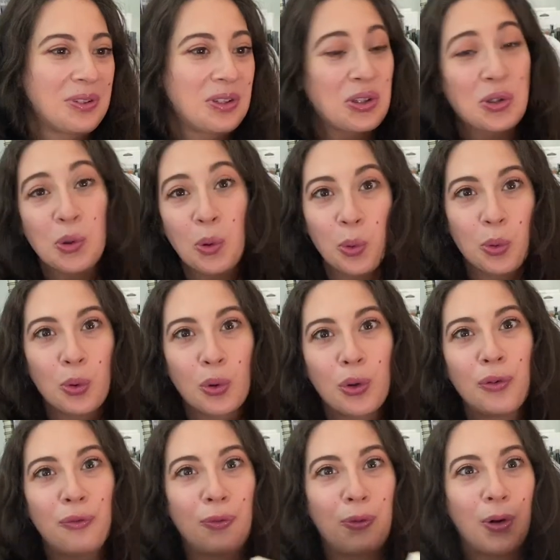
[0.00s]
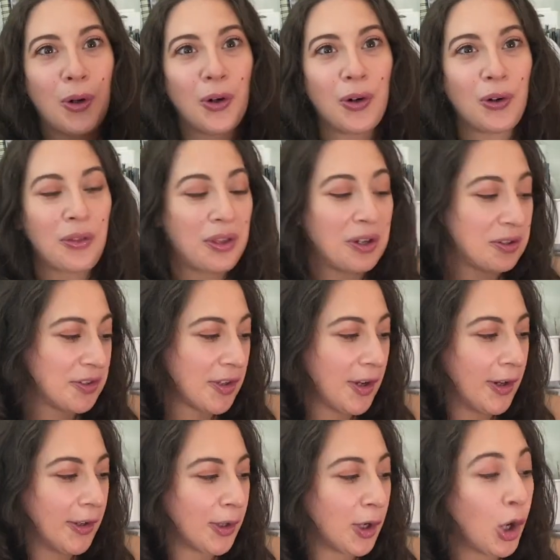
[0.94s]
score for their
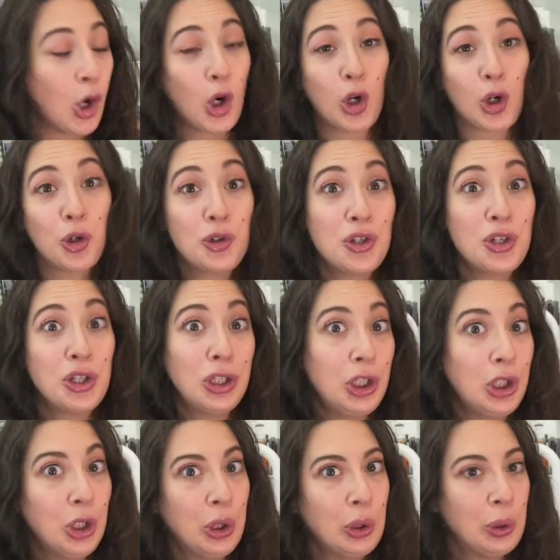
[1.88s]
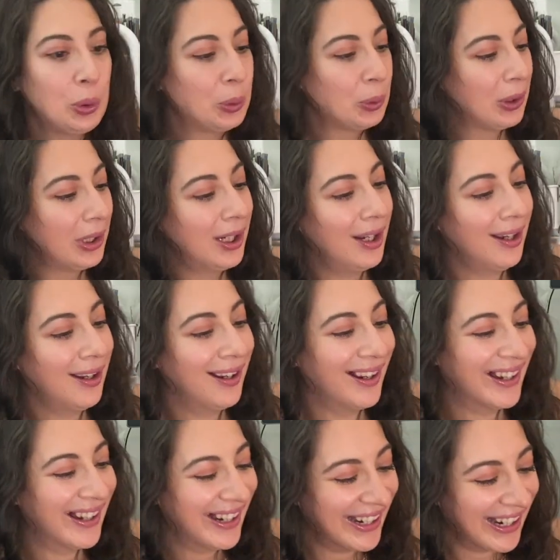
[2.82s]
song Hurt You,
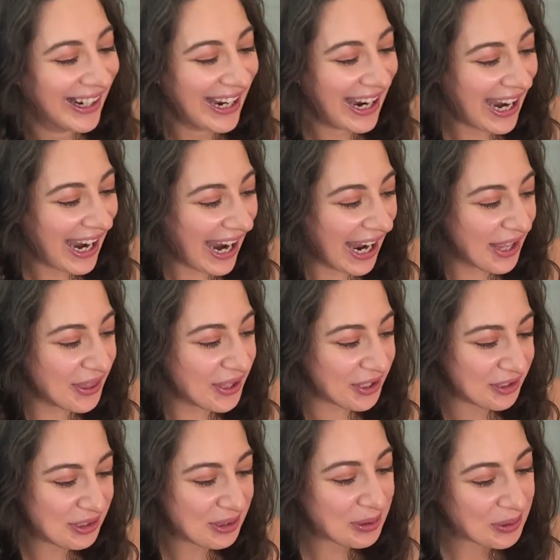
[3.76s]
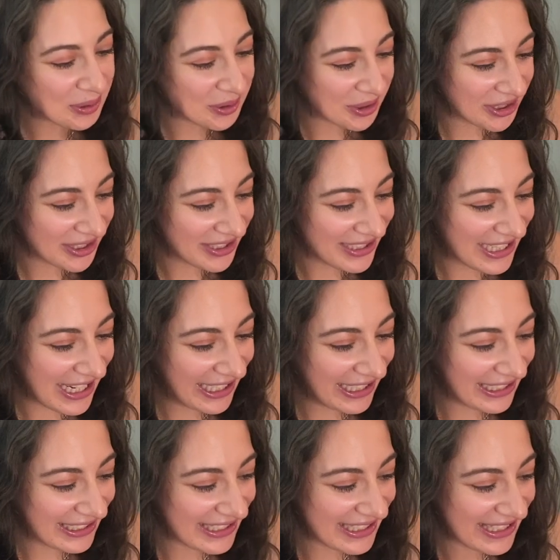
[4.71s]
and their tour
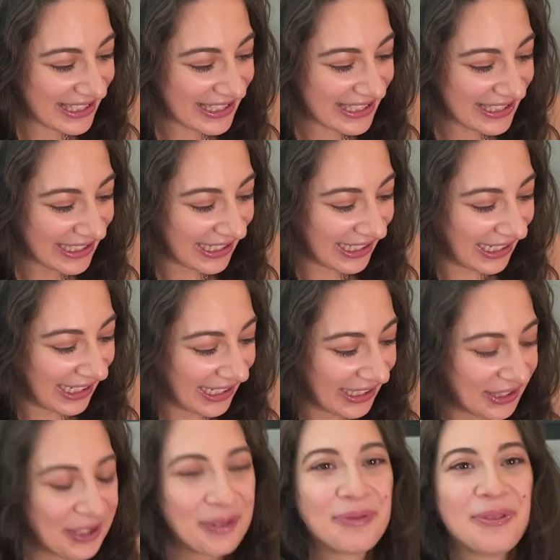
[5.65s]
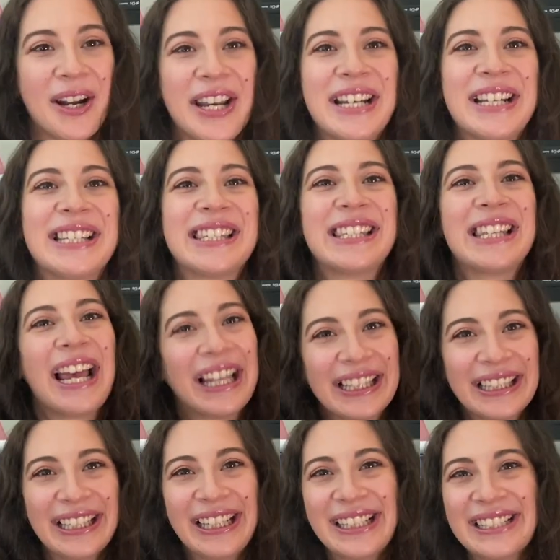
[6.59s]
dates, their running set
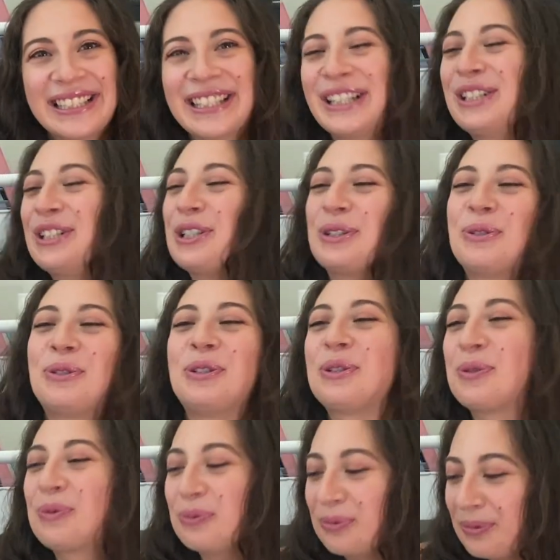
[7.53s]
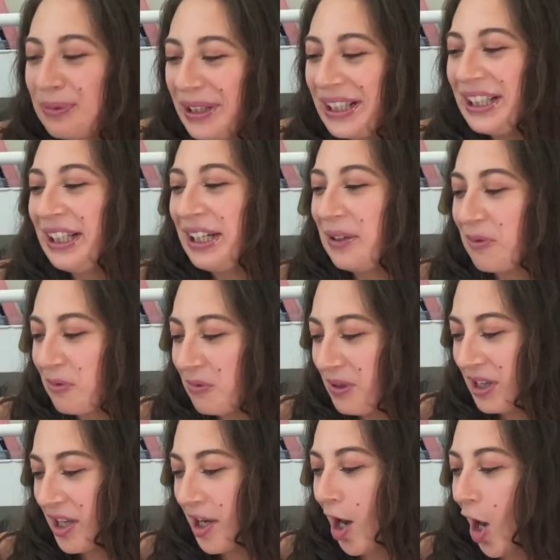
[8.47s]
list, like just really
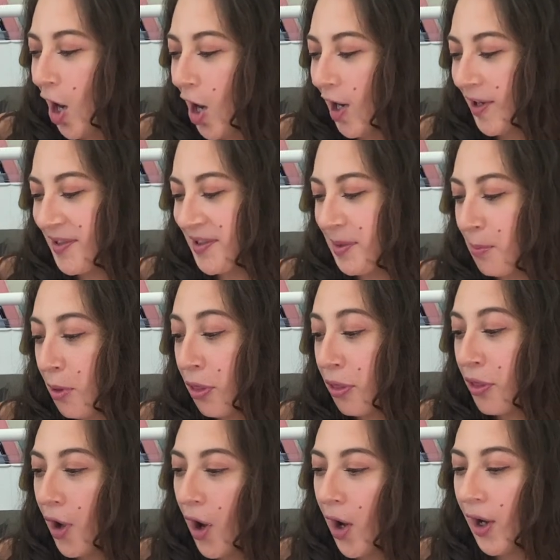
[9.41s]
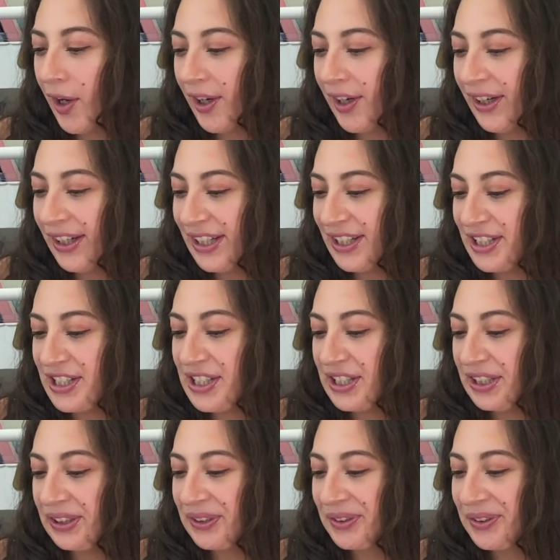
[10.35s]
really awesome thought
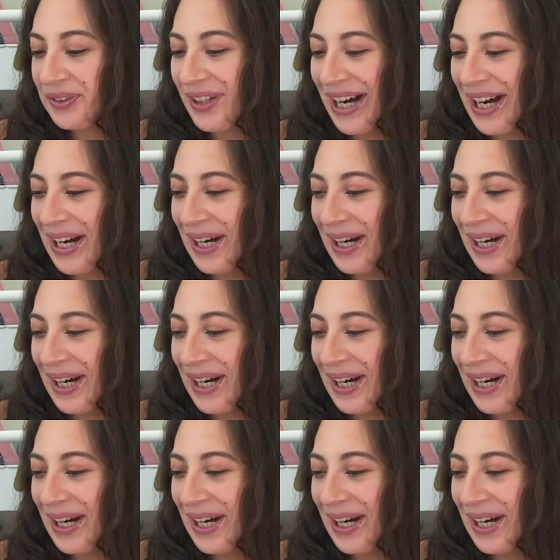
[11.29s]
into